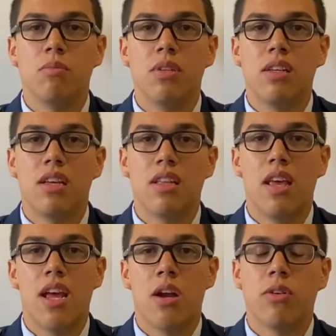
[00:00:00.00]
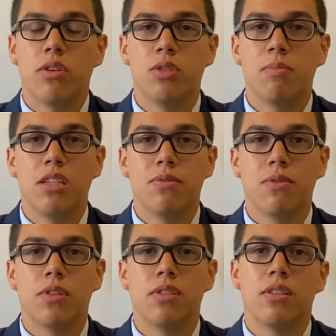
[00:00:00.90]
to be in the Air or Space
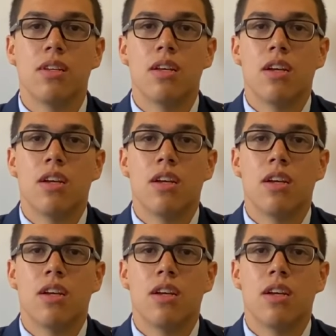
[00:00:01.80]
Force,